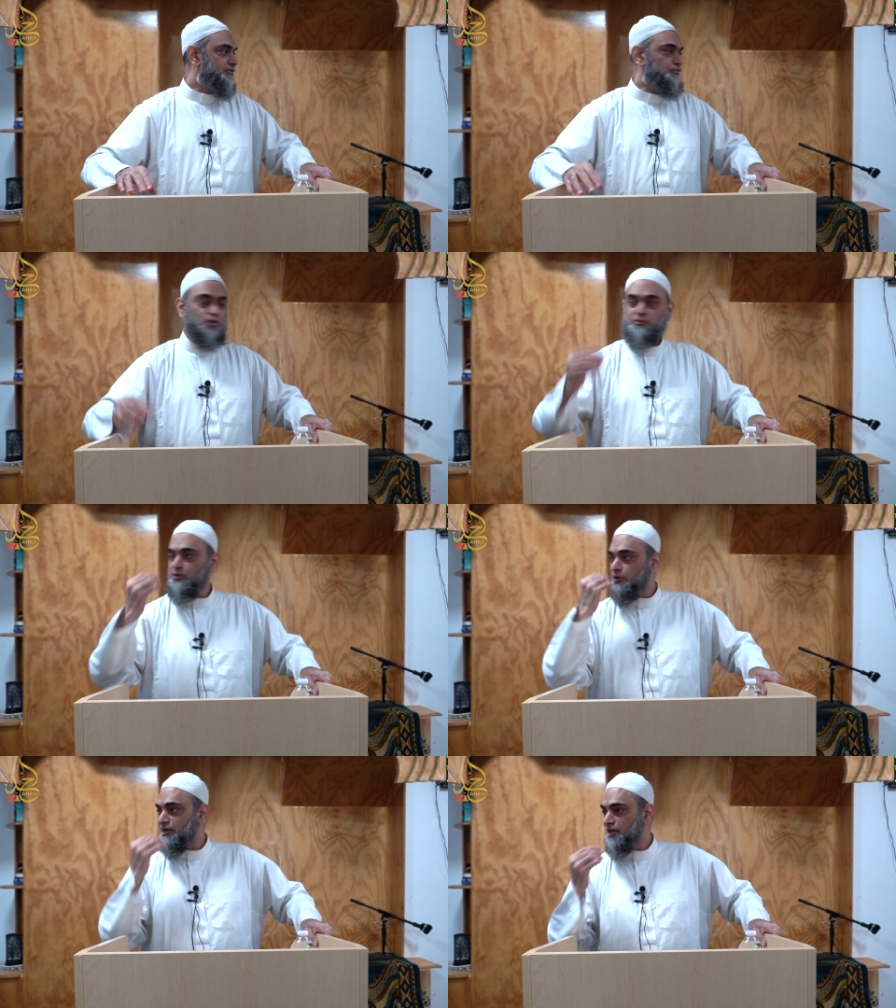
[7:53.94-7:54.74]
what are we
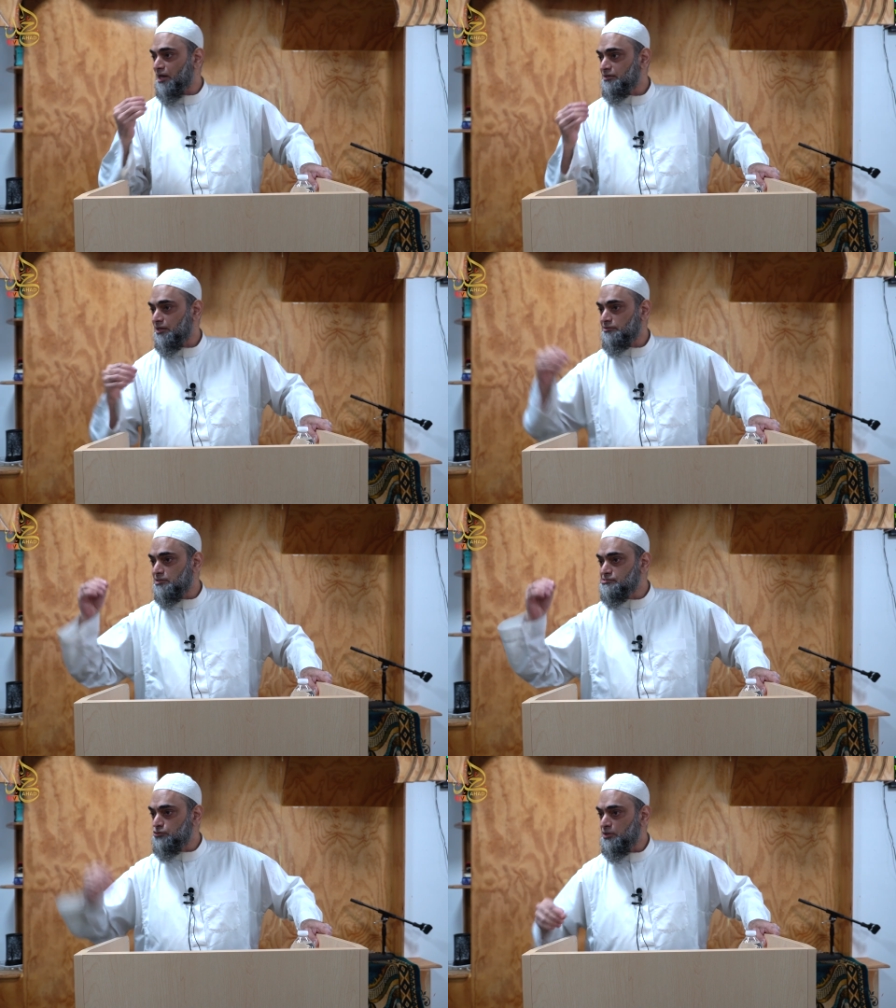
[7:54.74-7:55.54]
going to get in
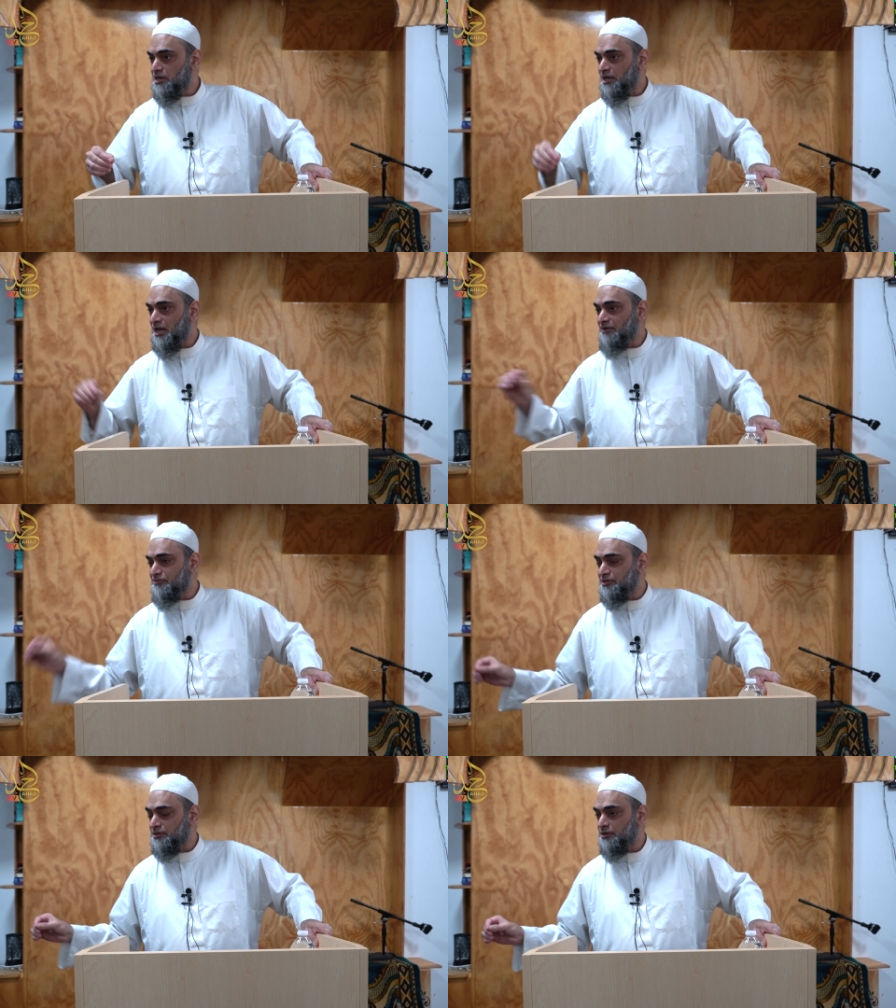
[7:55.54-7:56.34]
this dunya and
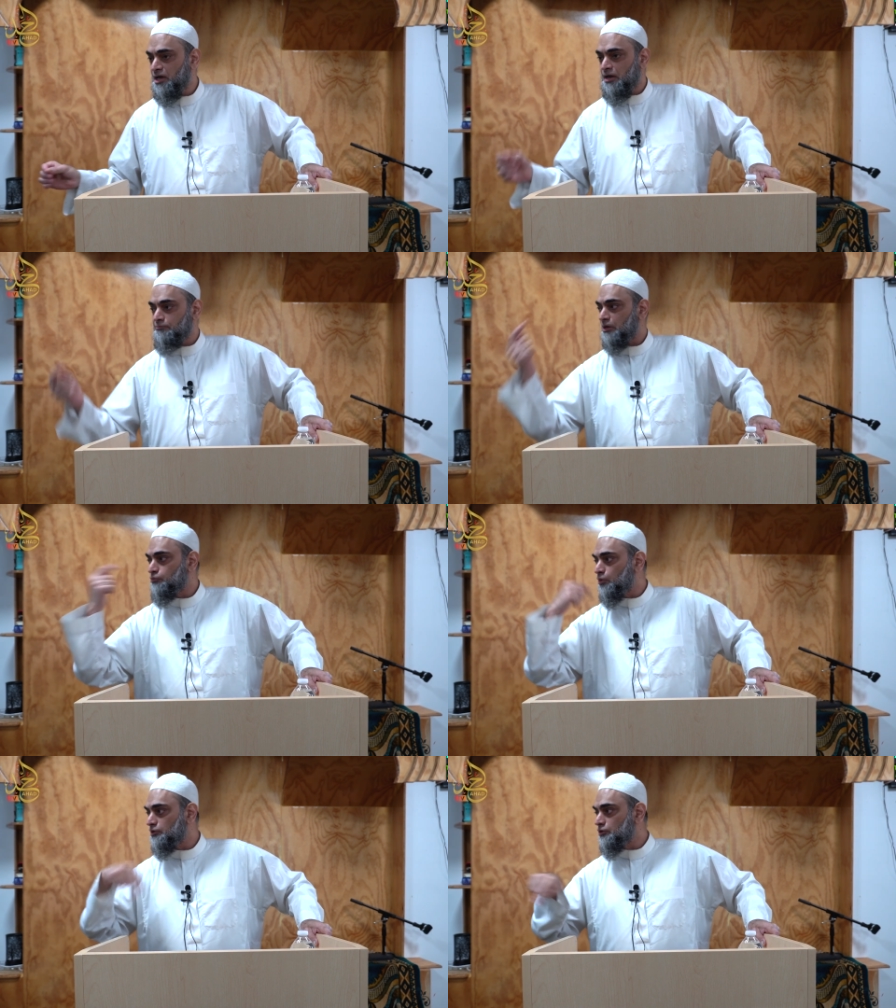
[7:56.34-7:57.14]
everything? But
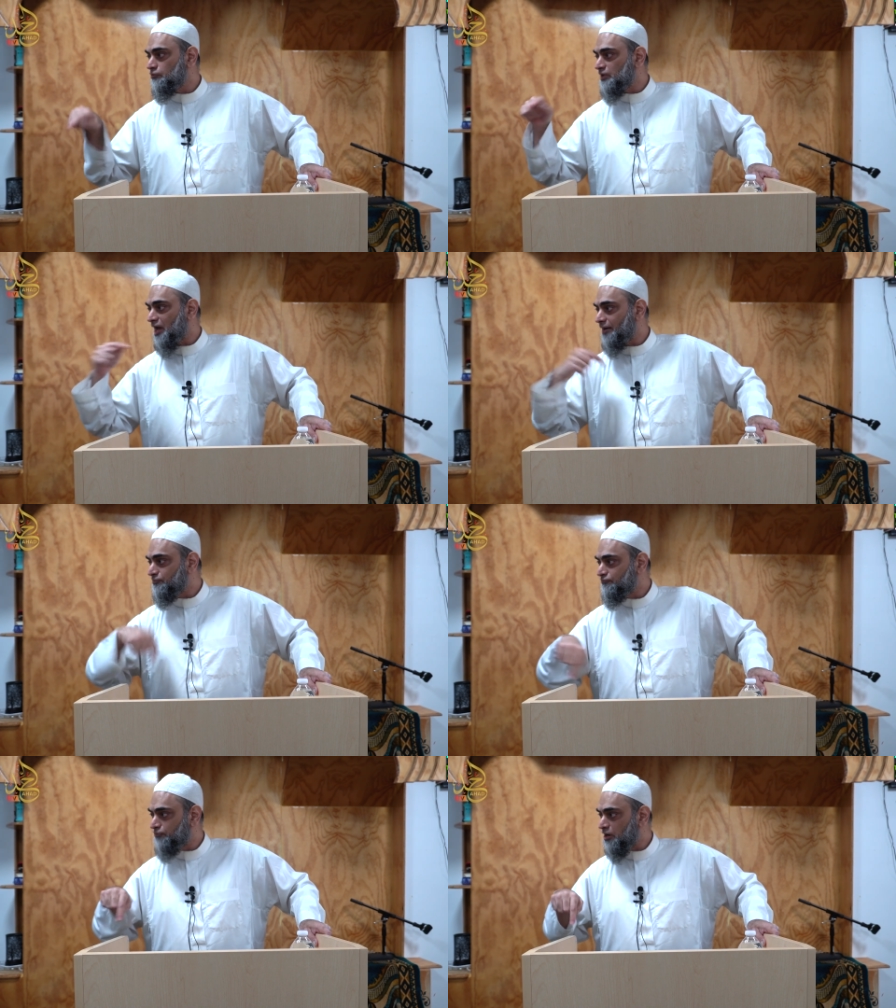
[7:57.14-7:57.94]
what do we have
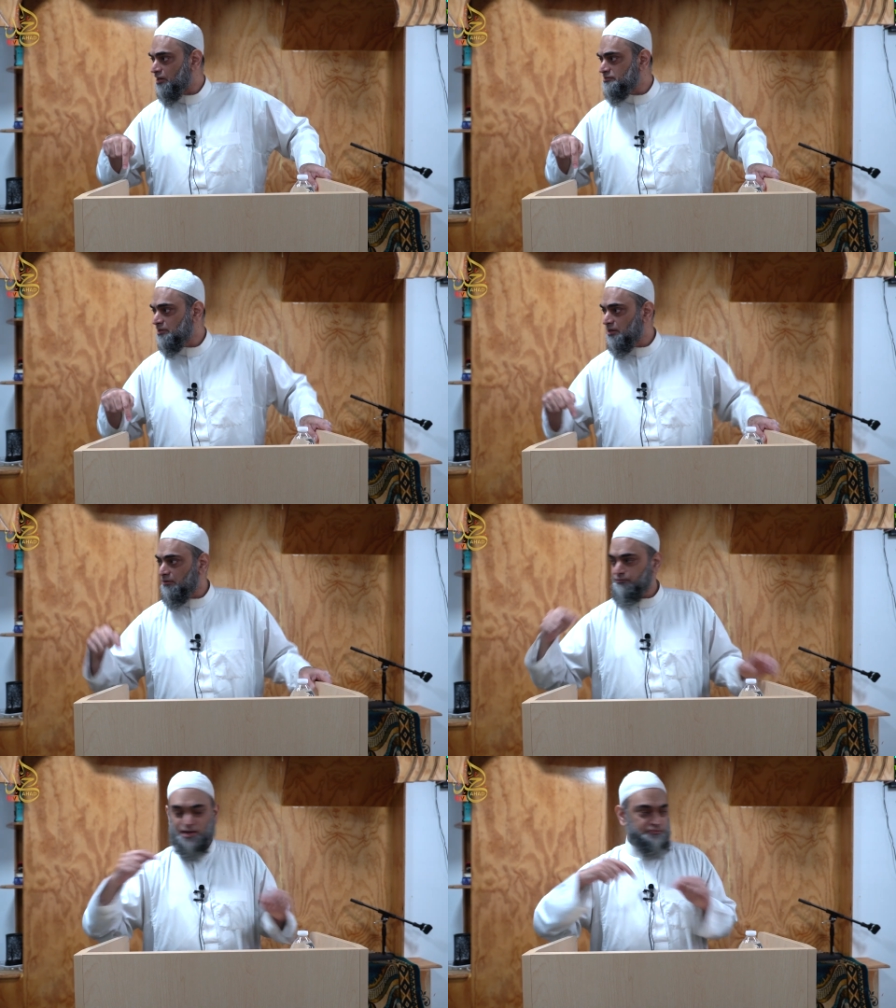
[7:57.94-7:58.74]
to focus?
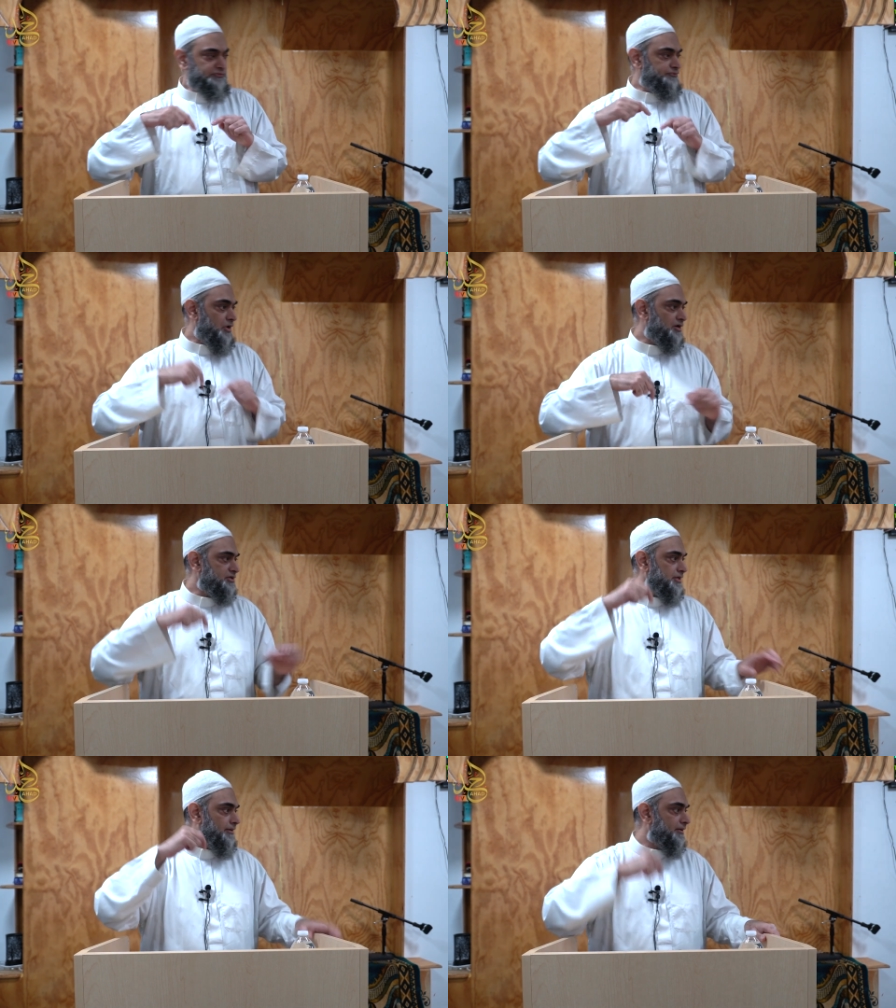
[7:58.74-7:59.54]
We have to
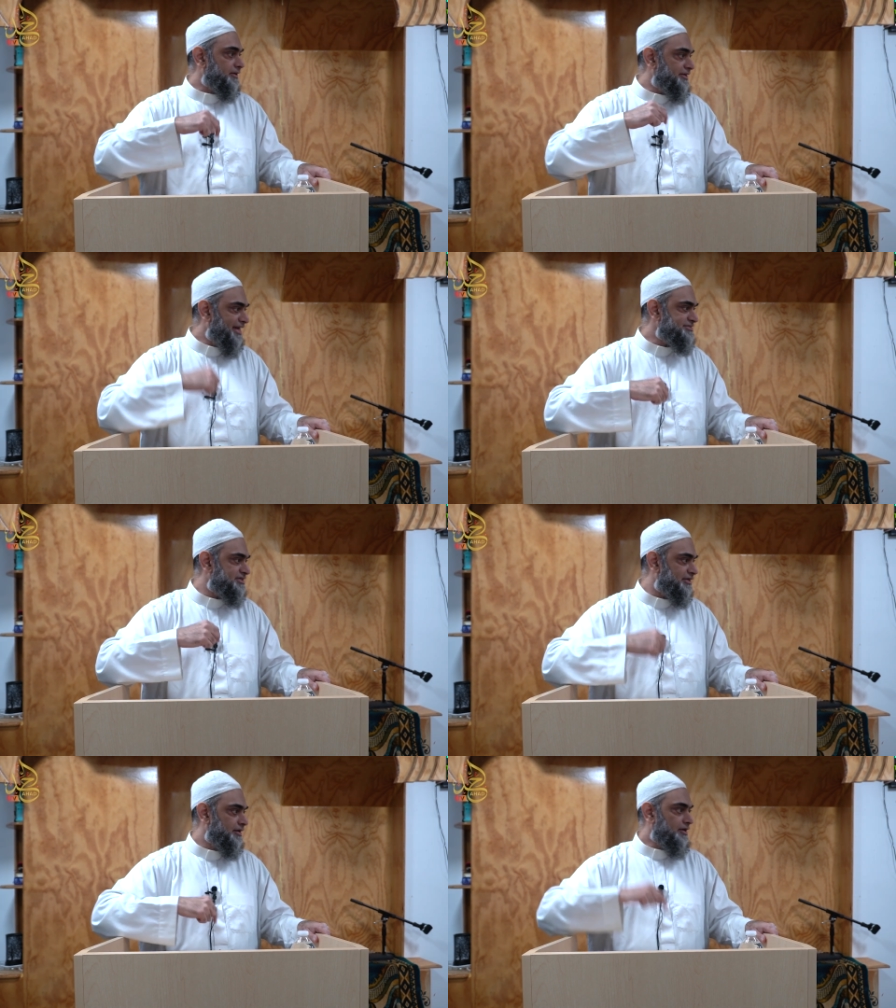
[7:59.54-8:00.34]
focus our
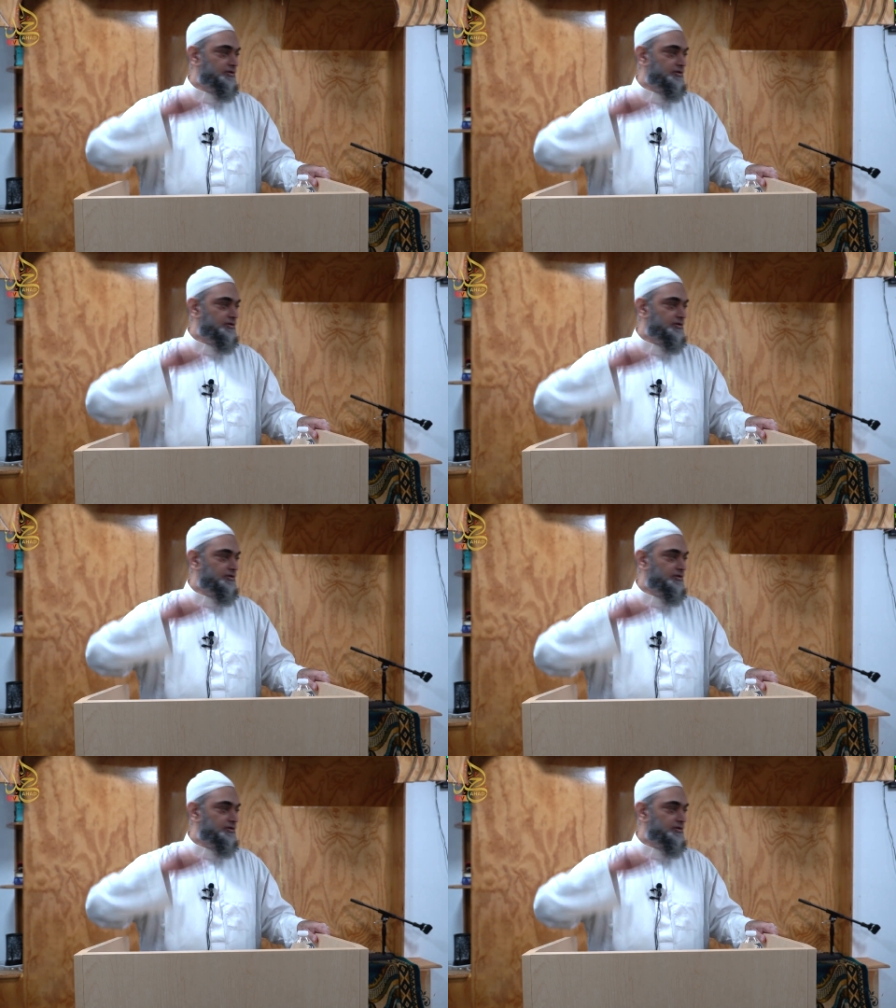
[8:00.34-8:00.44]
connection